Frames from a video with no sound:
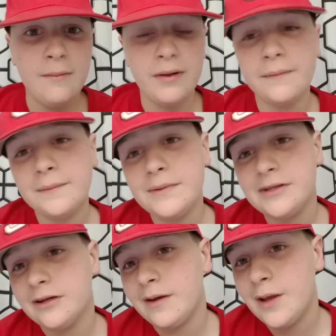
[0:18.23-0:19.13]
But I'm going to be
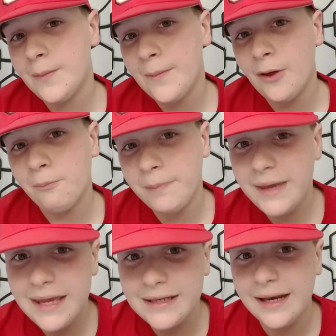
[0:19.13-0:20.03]
talking
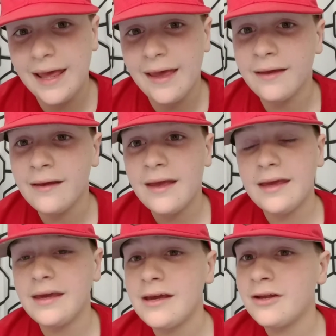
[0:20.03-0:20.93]
MLB today.
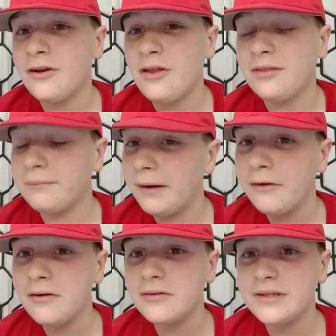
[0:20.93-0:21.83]
And the
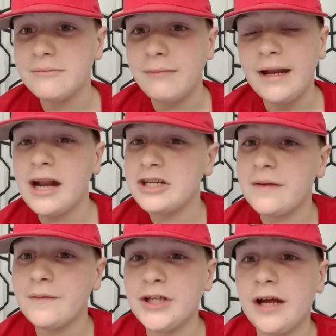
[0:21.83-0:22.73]
Mariners might
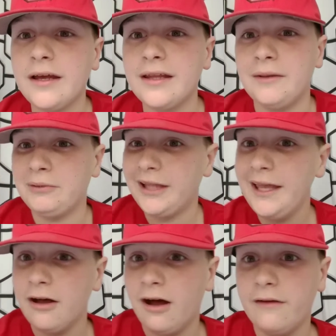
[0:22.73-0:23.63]
actually have a shot at the
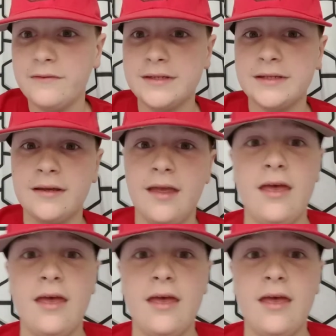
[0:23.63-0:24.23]
playoffs.